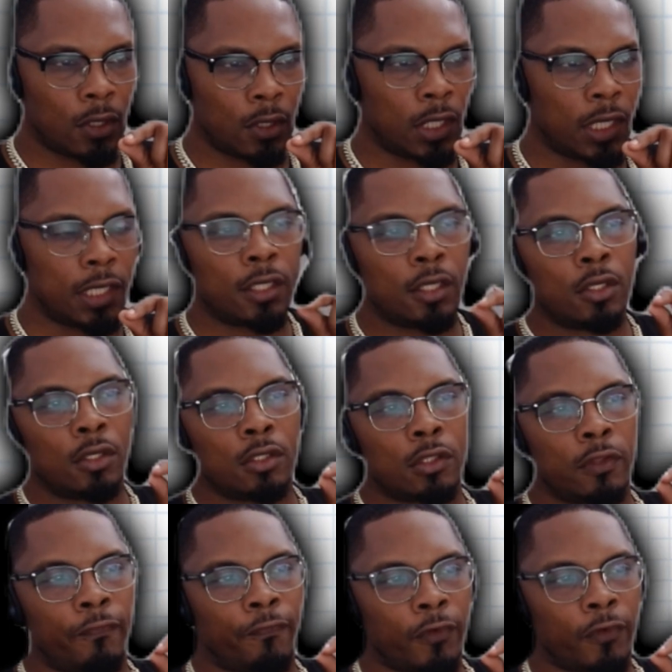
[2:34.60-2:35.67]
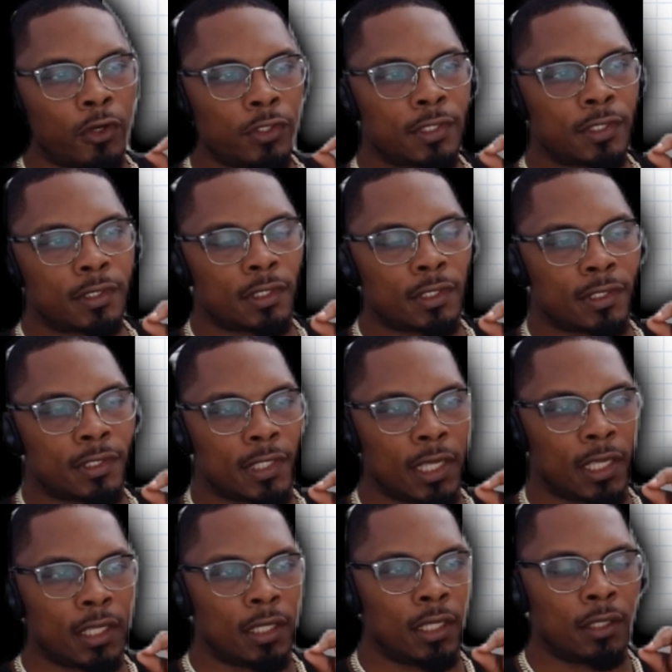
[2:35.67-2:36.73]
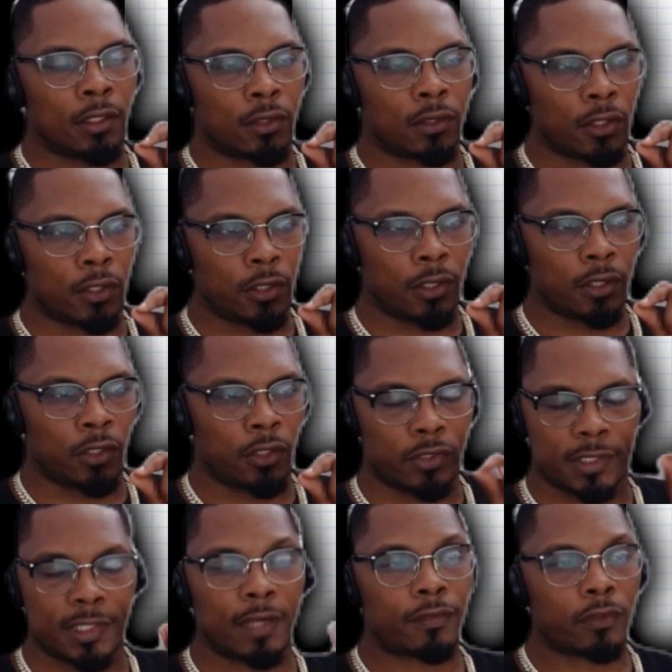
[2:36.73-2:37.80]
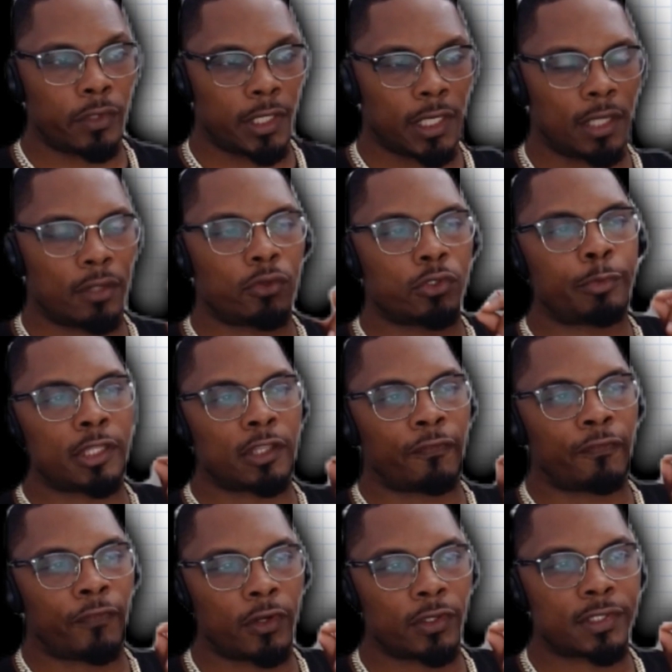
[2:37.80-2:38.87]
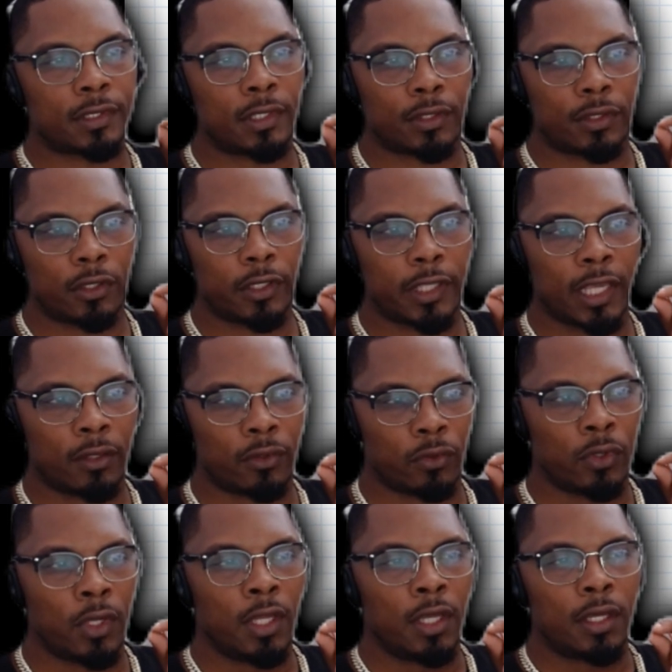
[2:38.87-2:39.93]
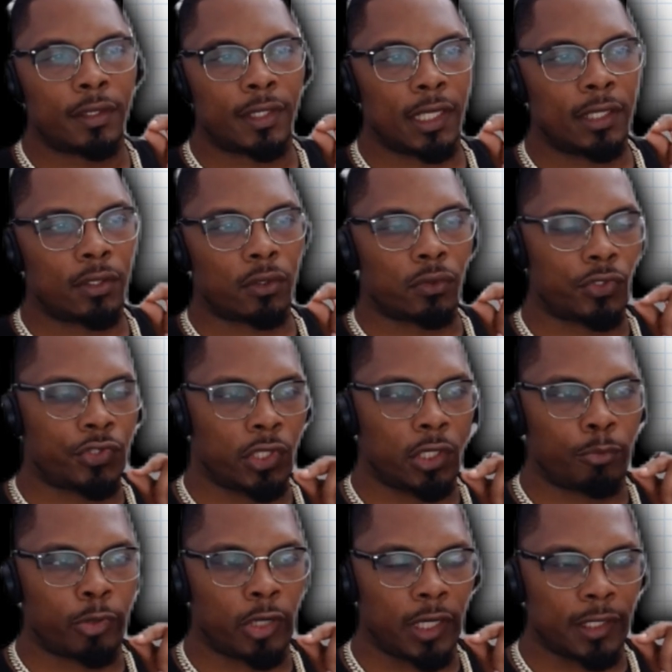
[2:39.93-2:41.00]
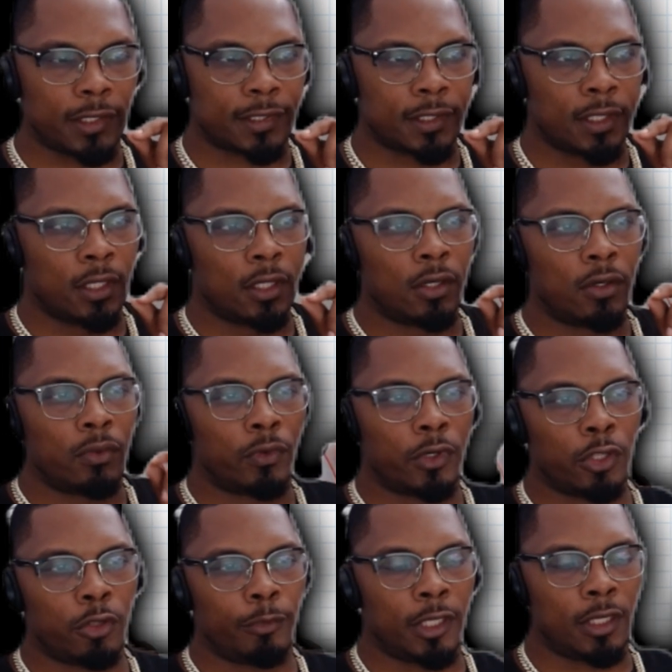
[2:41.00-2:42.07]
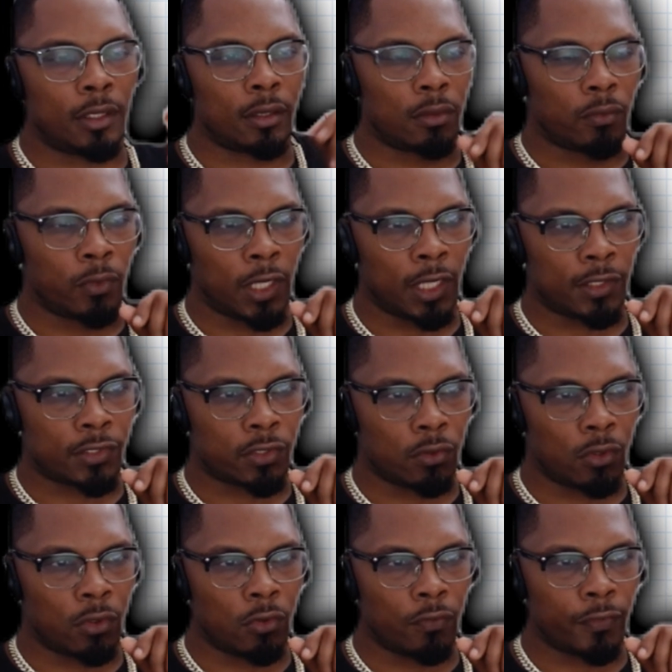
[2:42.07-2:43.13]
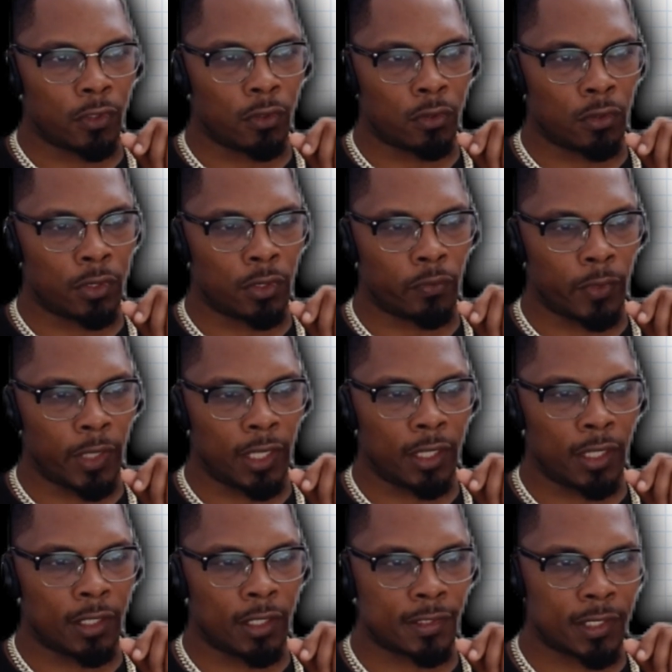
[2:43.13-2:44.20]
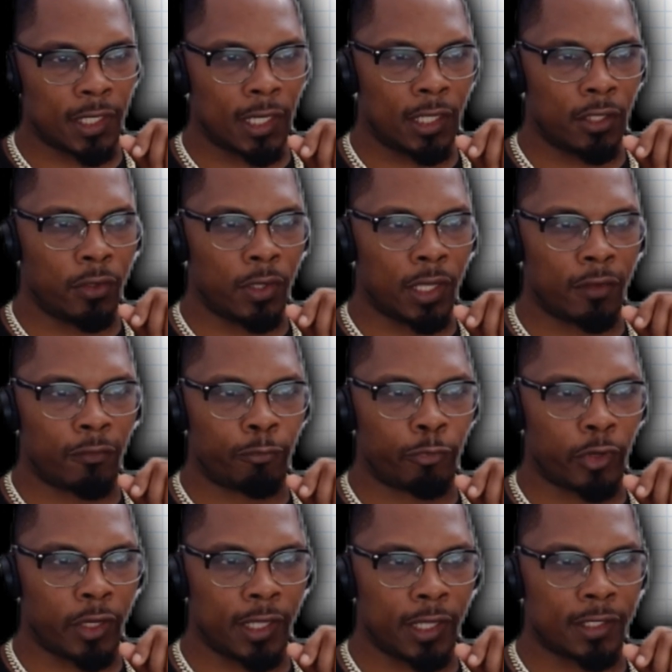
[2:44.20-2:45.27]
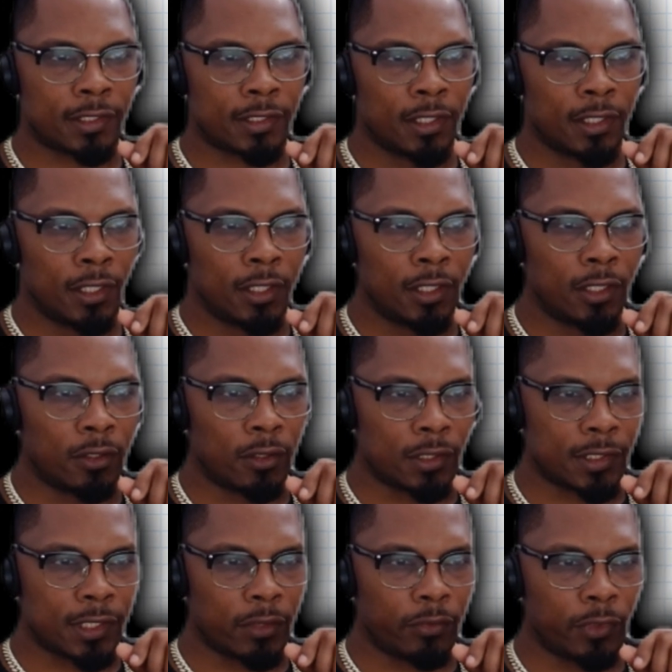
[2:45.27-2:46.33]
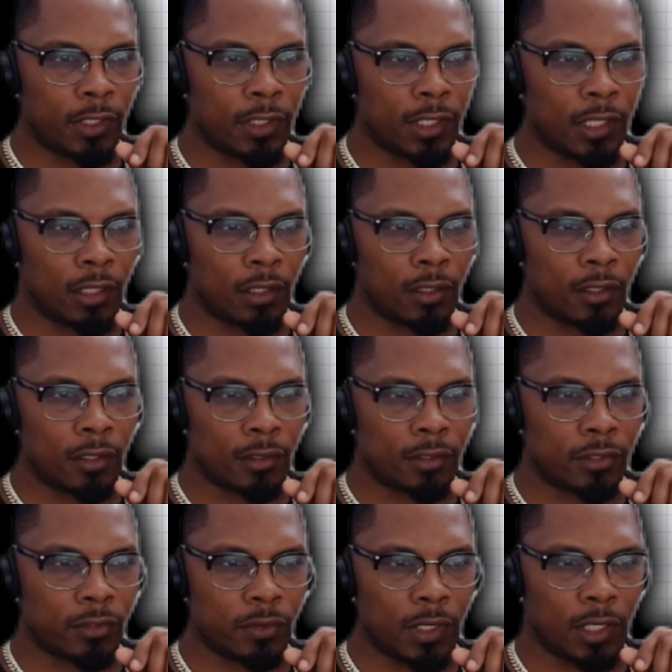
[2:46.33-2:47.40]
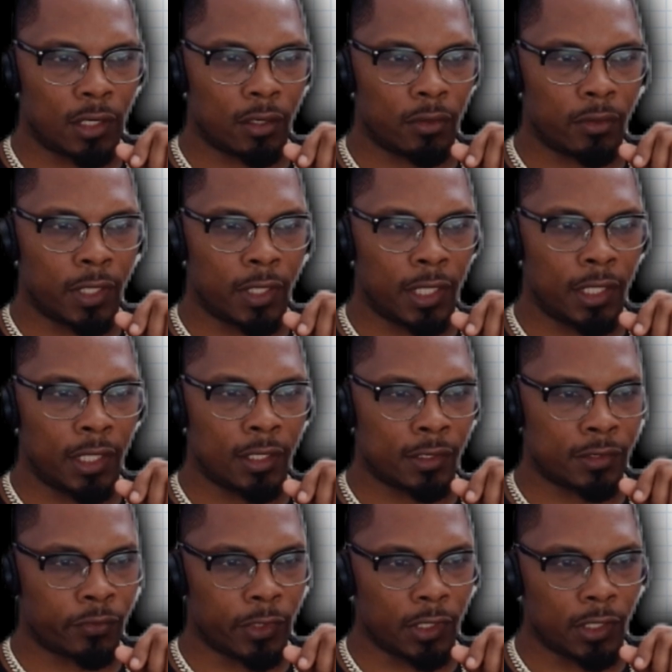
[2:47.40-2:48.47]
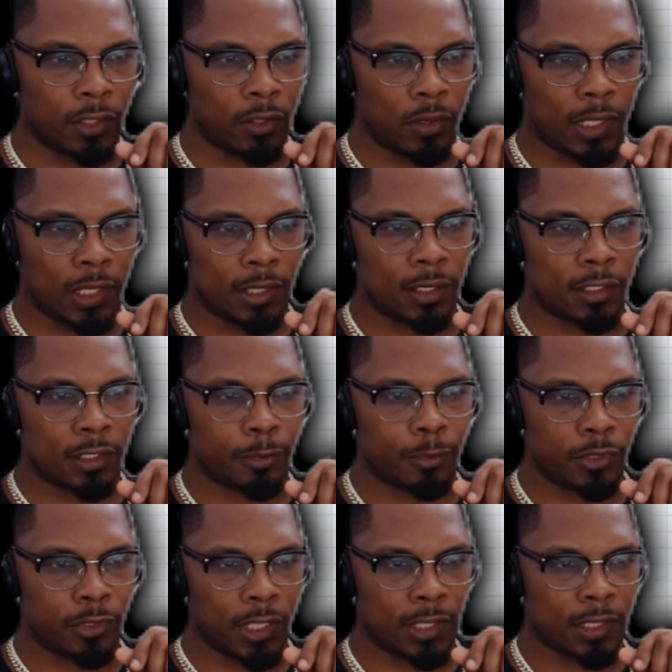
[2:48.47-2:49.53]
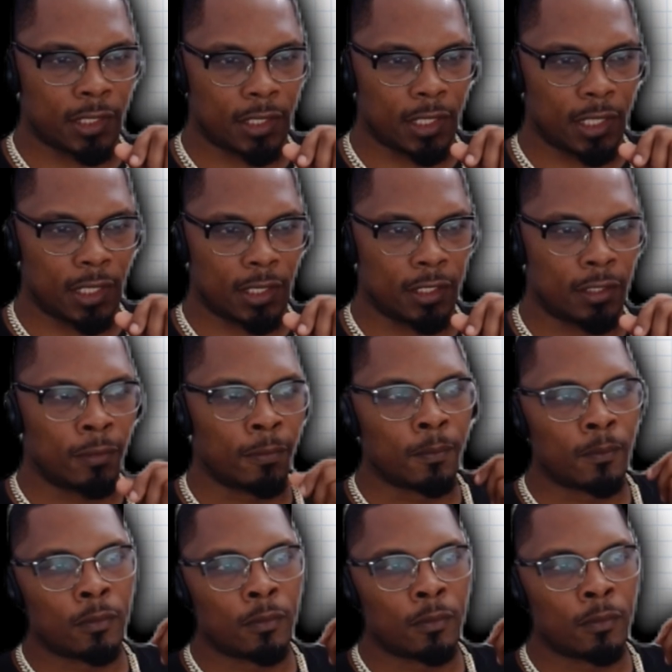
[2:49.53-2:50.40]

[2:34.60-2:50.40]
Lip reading: All right. The first, the second, and the third, you just have three candles, but the first and the third candle, they don't share price. What do you mean, right? So over on the right-hand side, you have price, let's say $1, $2, right? It doesn't really go like this, but you guys get the idea.